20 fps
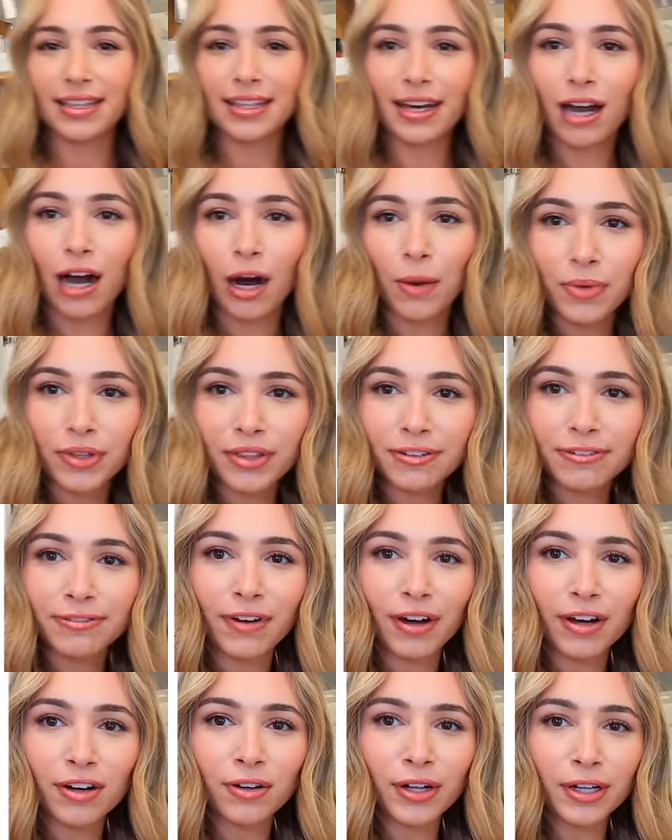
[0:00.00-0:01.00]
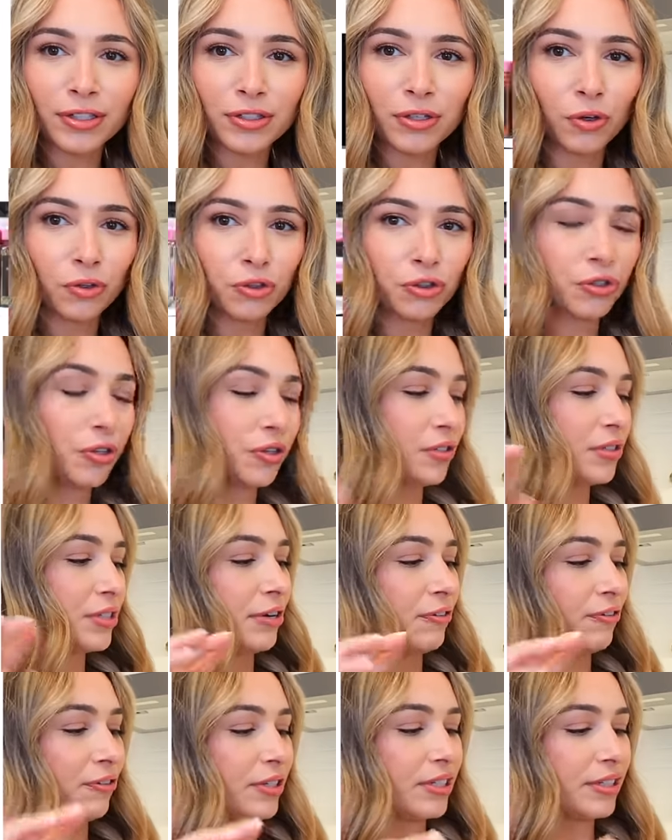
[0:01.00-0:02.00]
They come with a funnel. I told you there's
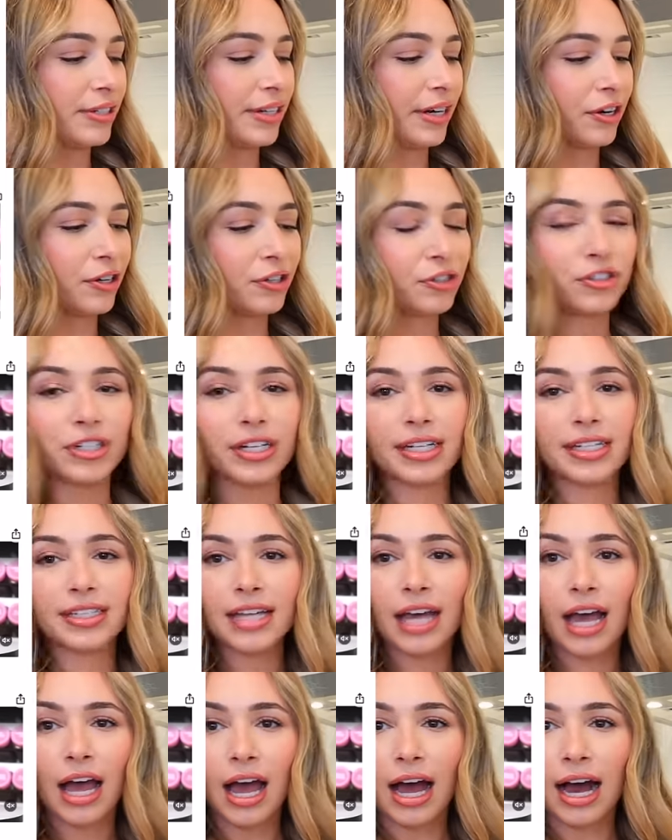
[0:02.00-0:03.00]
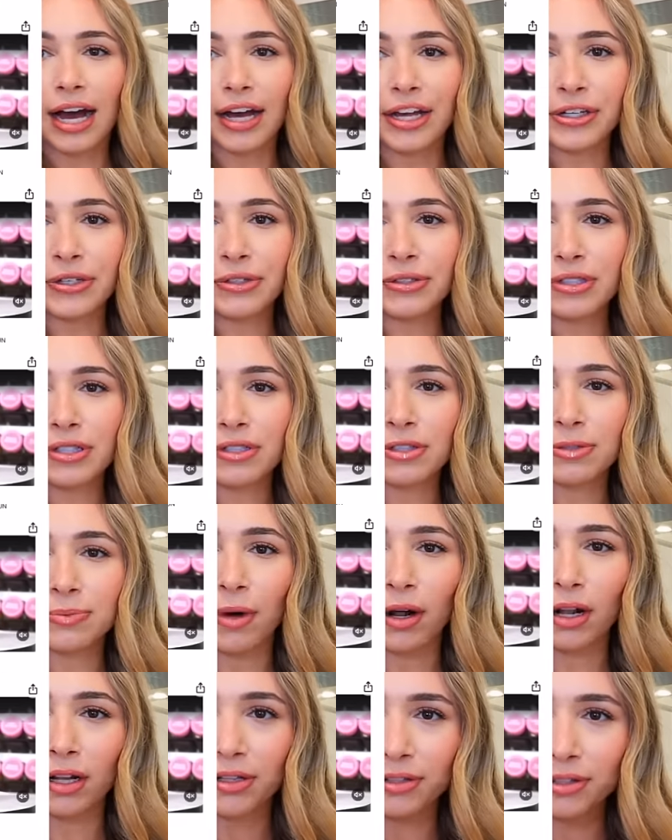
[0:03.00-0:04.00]
different sticker sheets. I used the
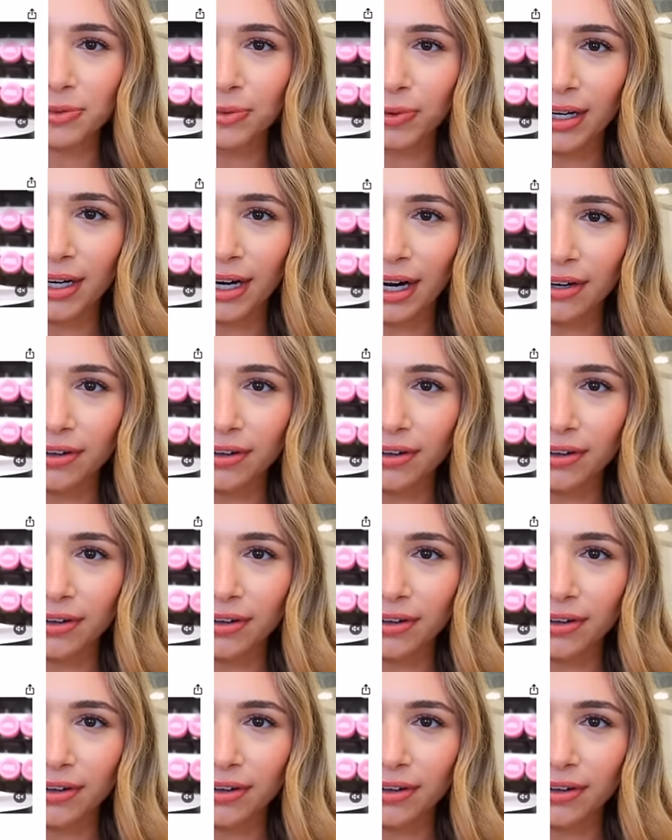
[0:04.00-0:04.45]
smallest one.